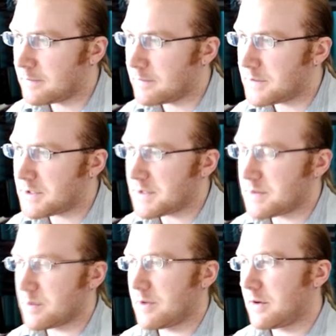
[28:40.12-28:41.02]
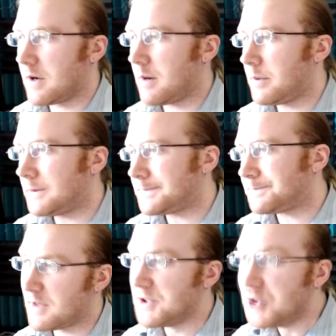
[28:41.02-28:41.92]
So this is worth a couple.
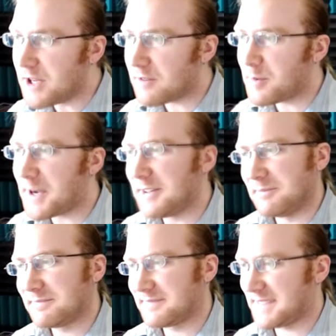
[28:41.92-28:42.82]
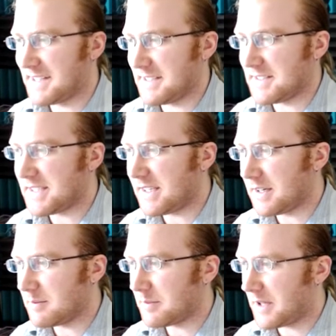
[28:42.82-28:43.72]
So never mind. I didn't see
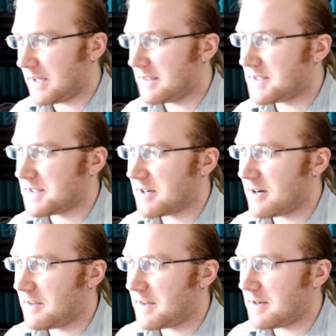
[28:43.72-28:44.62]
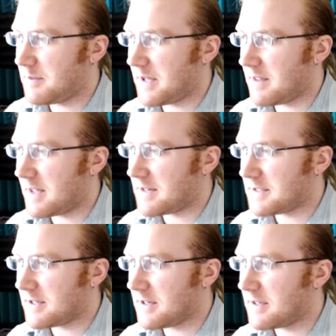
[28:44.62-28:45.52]
him playing this Atari. I thought he'd play that
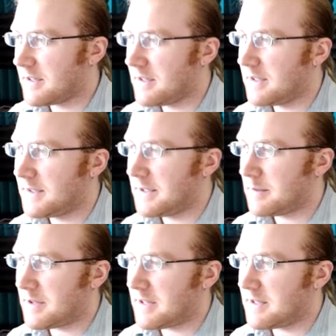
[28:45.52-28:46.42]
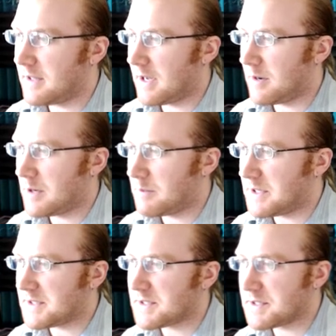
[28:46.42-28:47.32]
Atari. But when he
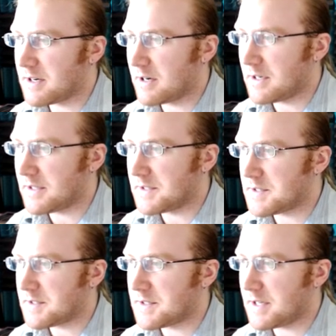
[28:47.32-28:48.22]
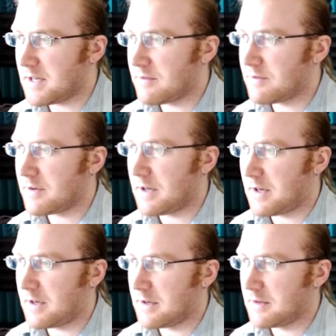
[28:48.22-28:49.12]
plays this Atari, it does save,
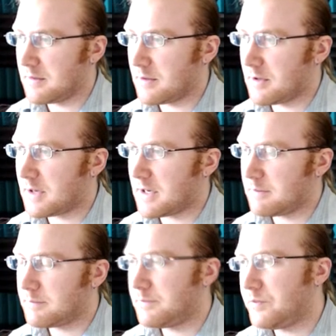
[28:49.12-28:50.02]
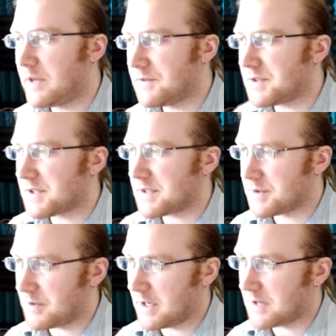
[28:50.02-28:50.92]
or it gives the
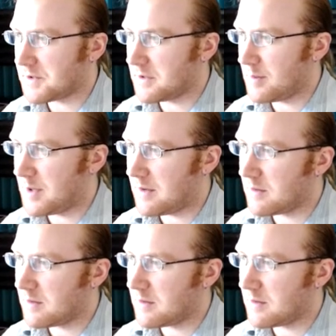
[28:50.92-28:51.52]
stone extra liberty.